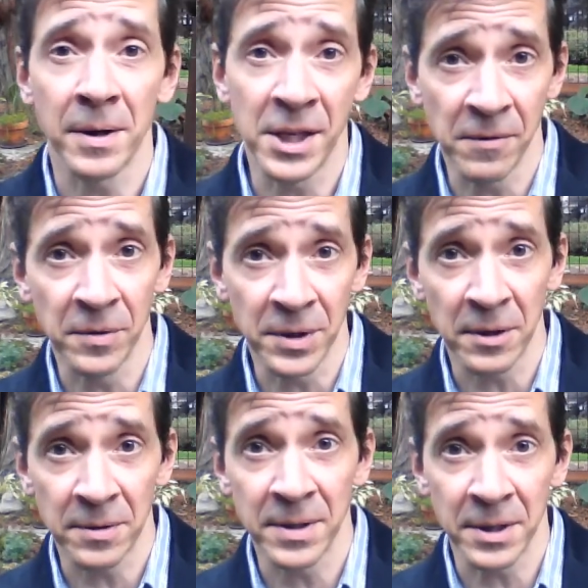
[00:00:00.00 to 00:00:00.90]
given
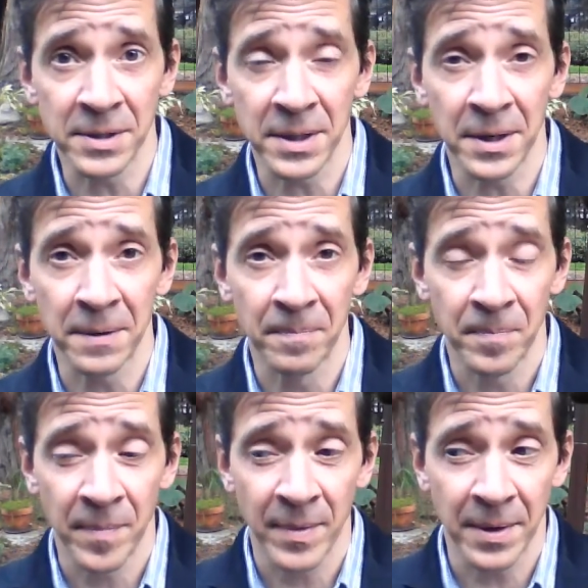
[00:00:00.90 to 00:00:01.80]
that
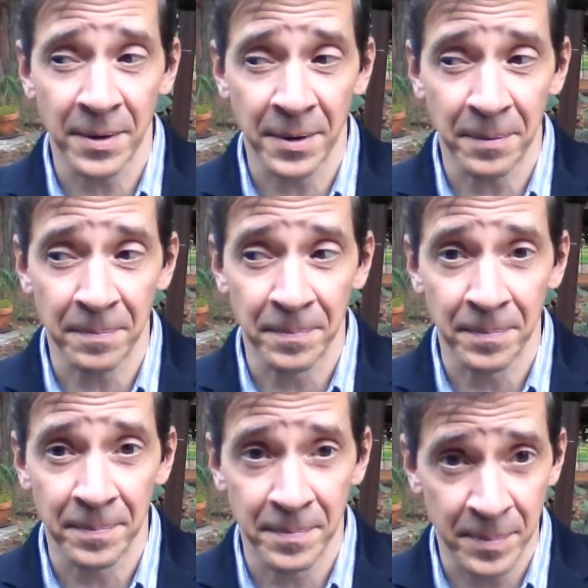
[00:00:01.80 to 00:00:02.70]

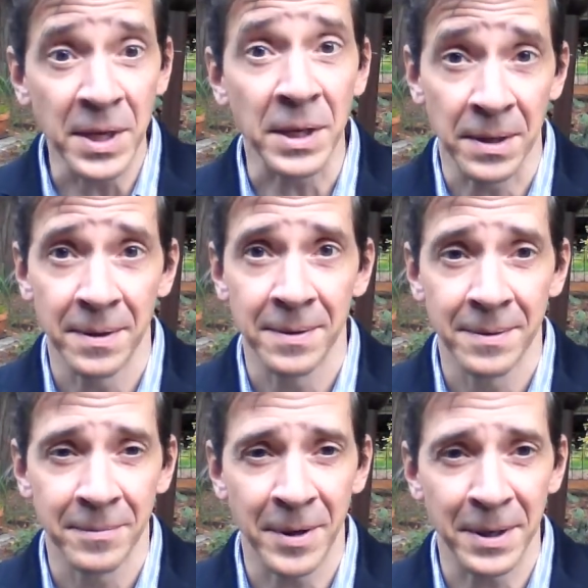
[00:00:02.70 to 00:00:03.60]
P,
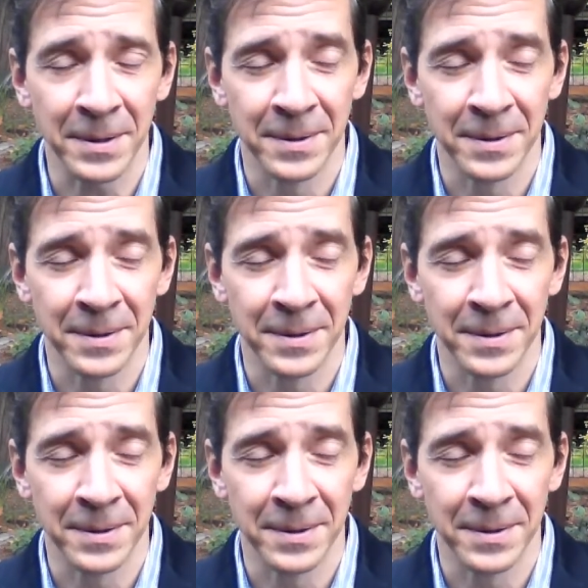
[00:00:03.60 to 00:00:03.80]
right,